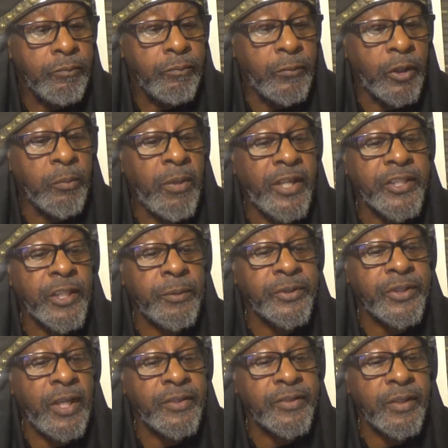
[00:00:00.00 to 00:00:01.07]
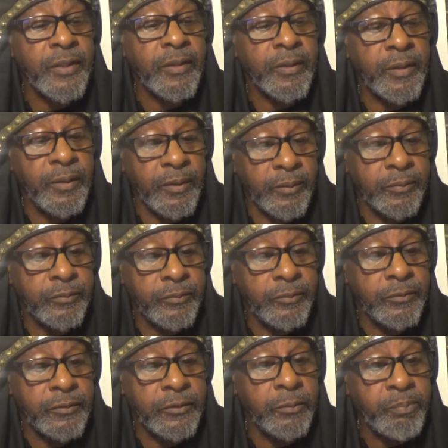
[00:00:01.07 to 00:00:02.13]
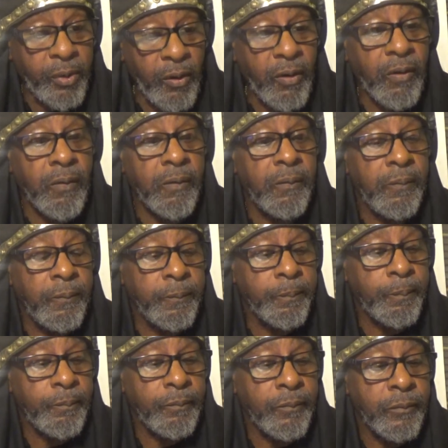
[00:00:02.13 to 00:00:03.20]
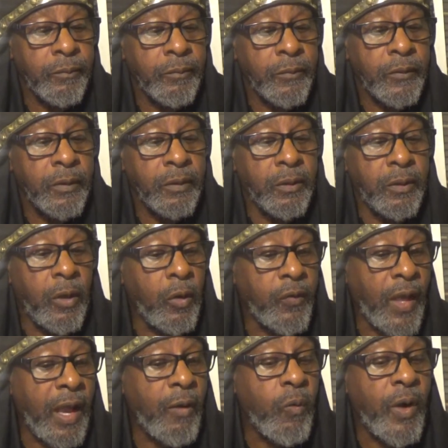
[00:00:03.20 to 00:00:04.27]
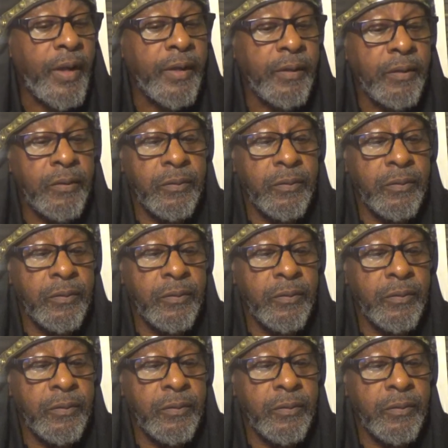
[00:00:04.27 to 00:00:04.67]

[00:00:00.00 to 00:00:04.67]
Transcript: But of Shai said unto him, to Paul, Go thy way,